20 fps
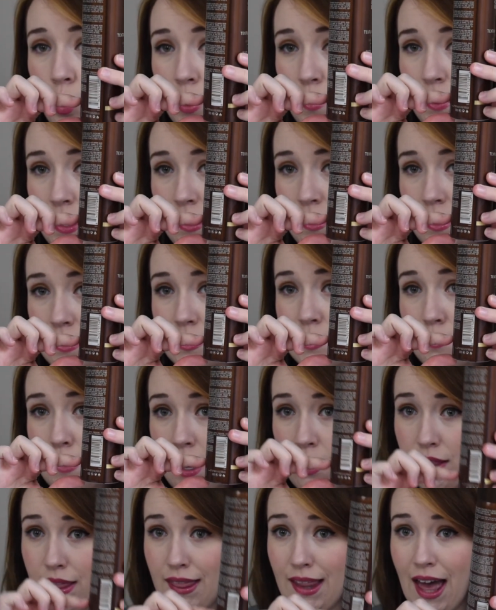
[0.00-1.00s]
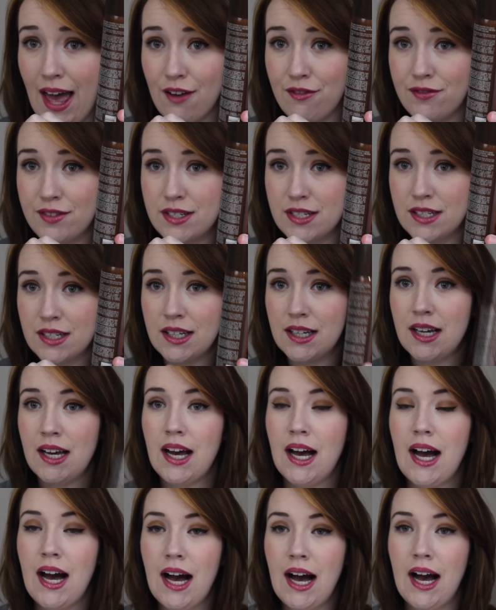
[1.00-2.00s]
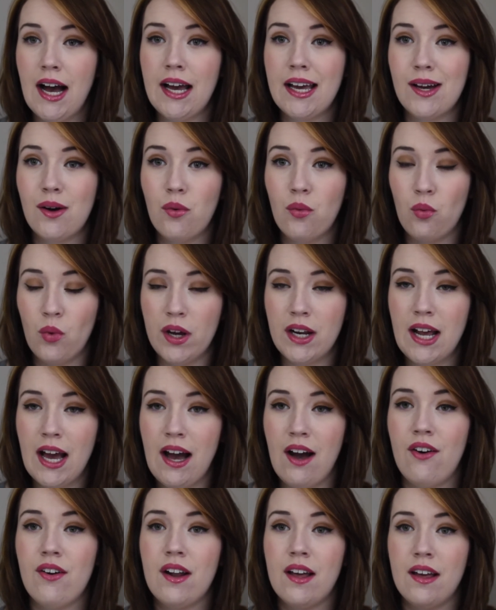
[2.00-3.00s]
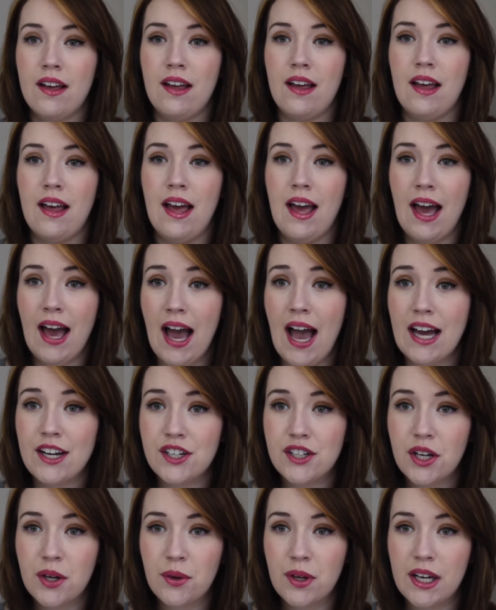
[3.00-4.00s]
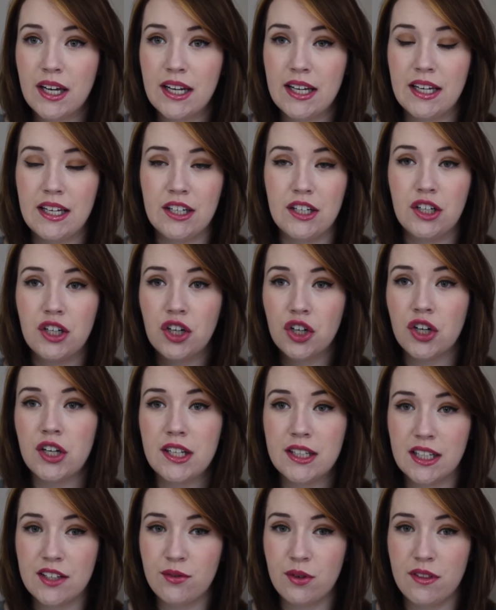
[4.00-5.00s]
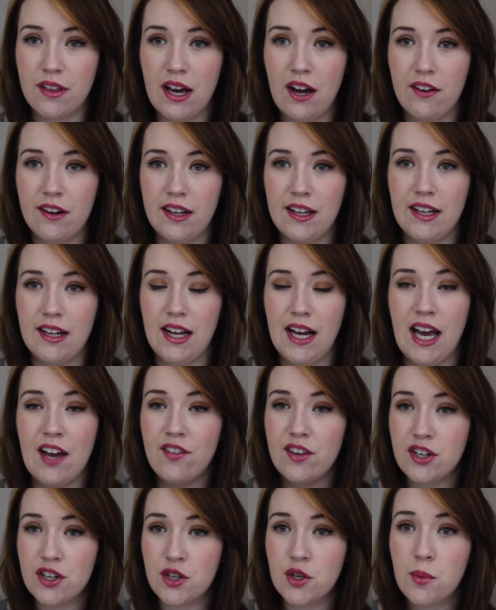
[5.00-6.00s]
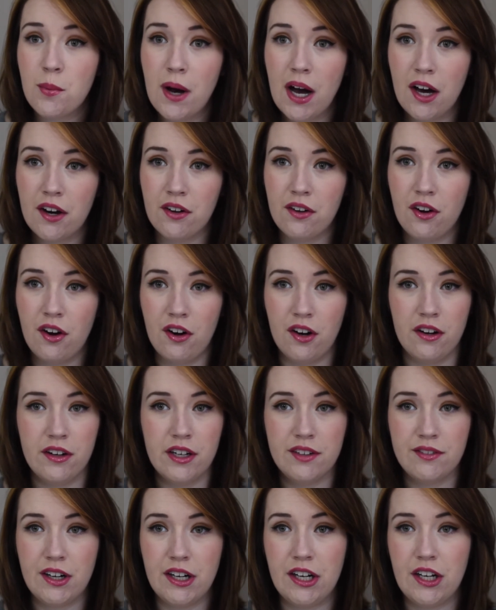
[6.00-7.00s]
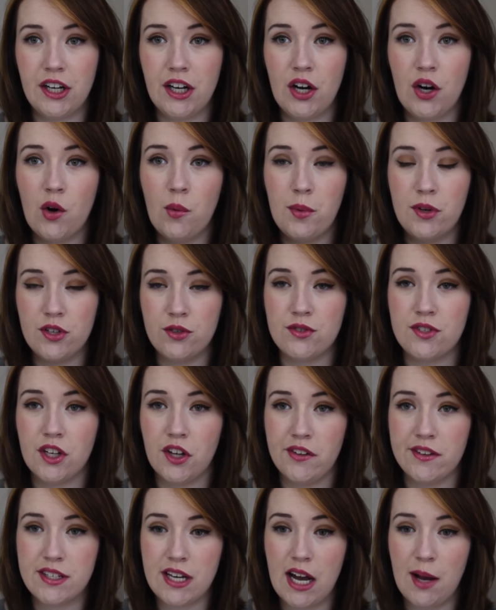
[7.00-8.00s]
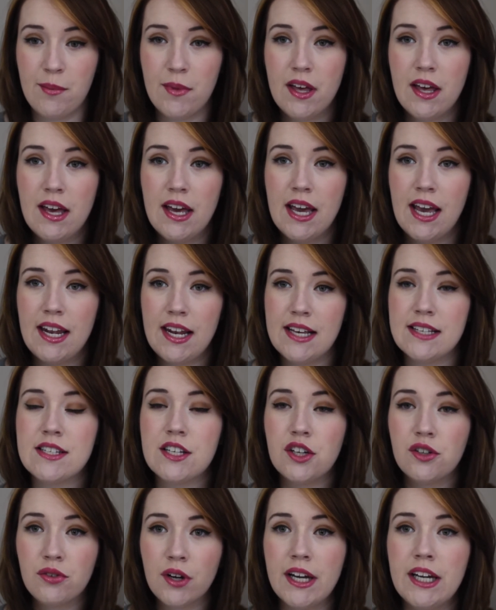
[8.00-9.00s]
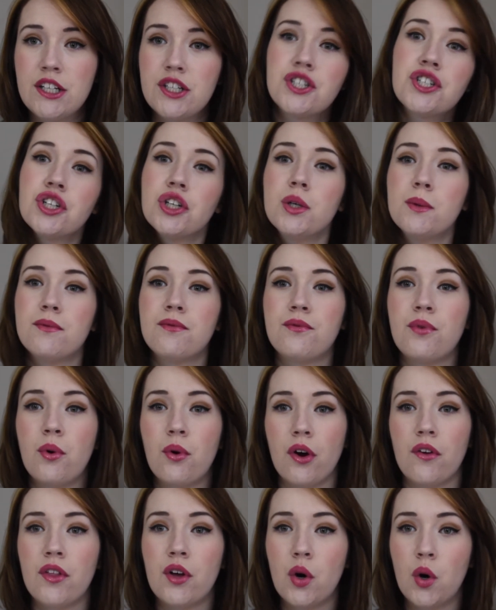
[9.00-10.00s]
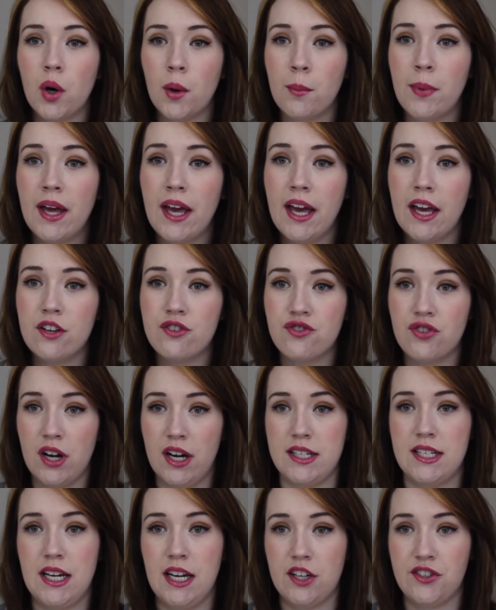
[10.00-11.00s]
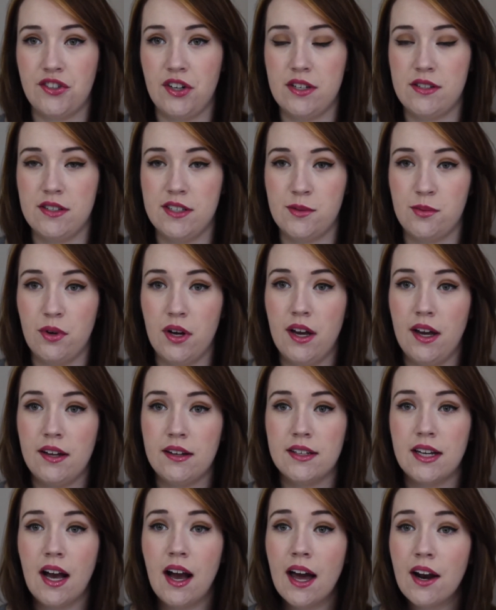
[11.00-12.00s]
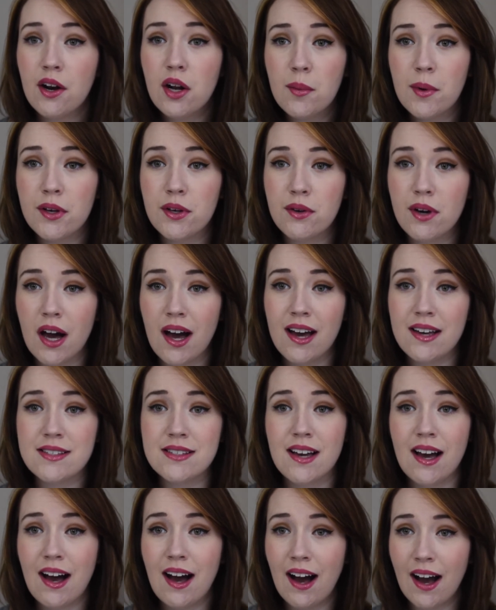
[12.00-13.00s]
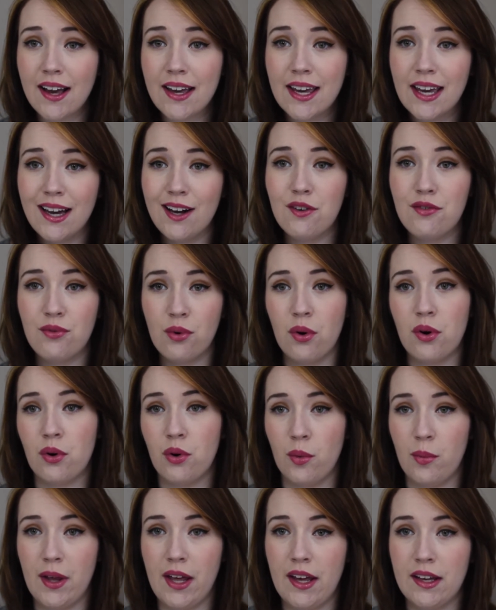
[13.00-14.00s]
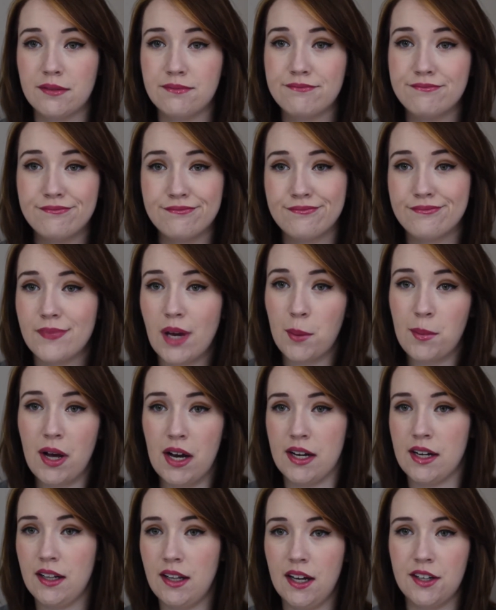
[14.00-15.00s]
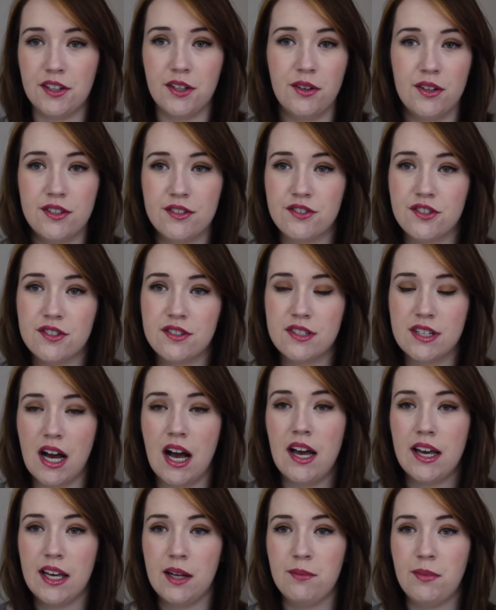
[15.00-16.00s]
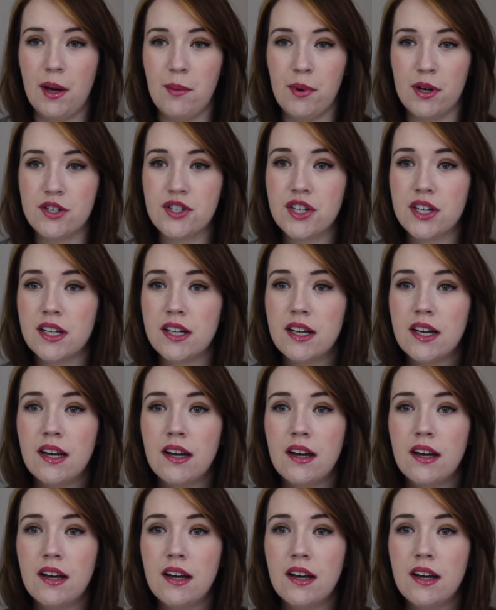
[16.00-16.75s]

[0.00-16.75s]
would be this amount left, I went out, had to go get it, couldn't live without it. I have a new bottle already ready to go, been using all the time. It is a great dupe for the Oribe Dry Texturizing Spray. Now, I don't know about you guys, I can't afford Oribe. I'm not gonna lie to you, it's just not in my budget.